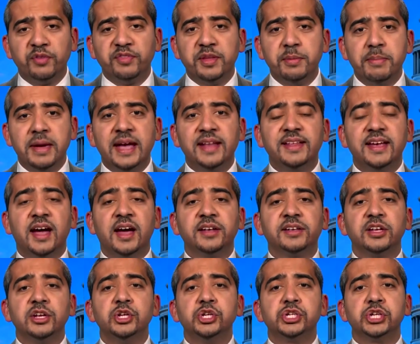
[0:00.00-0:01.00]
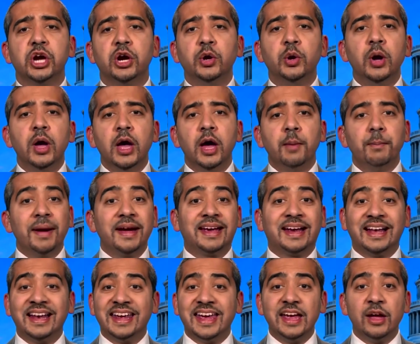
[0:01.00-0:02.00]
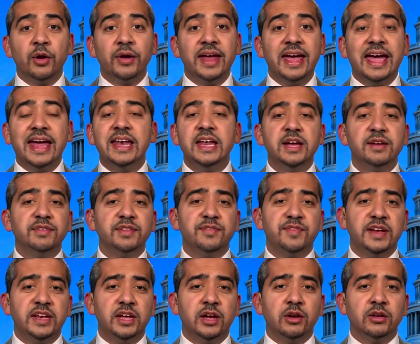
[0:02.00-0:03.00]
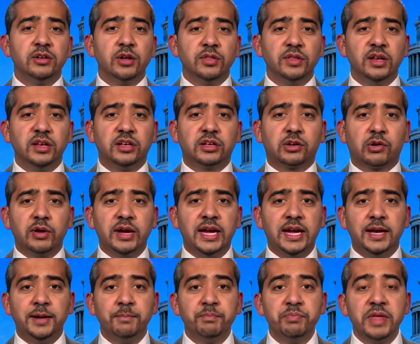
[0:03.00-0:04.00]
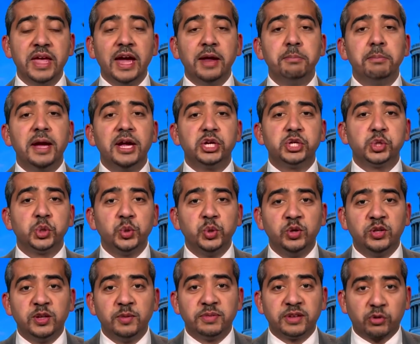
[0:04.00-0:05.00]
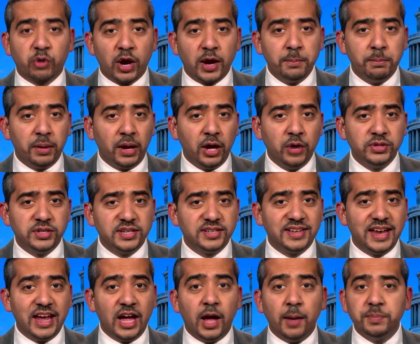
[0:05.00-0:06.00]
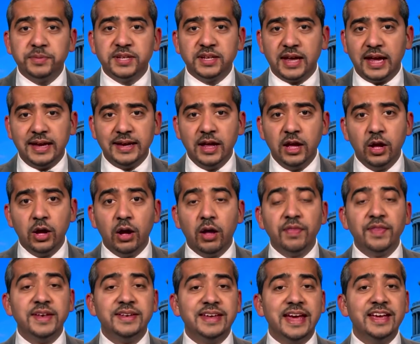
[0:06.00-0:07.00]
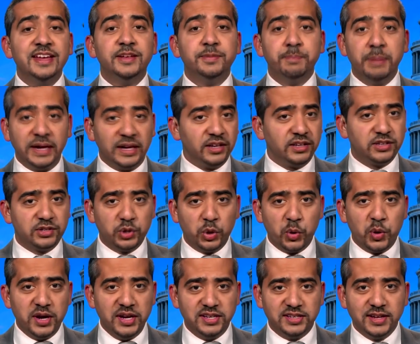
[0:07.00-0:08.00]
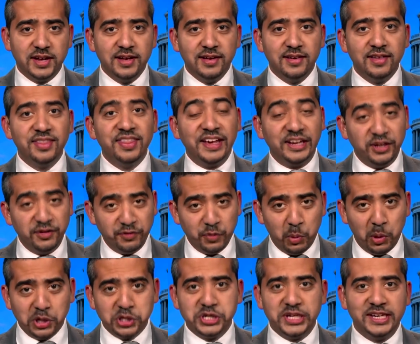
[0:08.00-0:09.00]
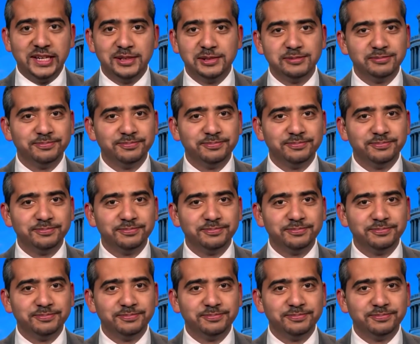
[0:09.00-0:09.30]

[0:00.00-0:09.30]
of The Mehdi Hasan Show by clicking on any of the videos on this screen, and make sure you subscribe below to stay up to date on the day's biggest stories. Thank you for watching.